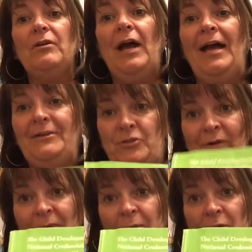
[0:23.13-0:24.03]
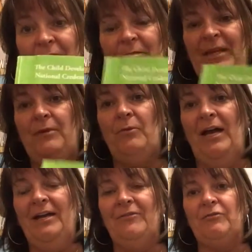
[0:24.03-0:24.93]
I do have a book with me. I
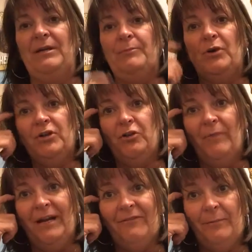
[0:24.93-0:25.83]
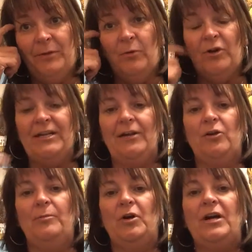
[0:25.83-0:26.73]
have a green book. You might have a blue or yellow
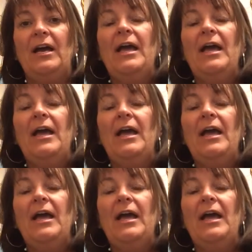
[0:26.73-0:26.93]
book.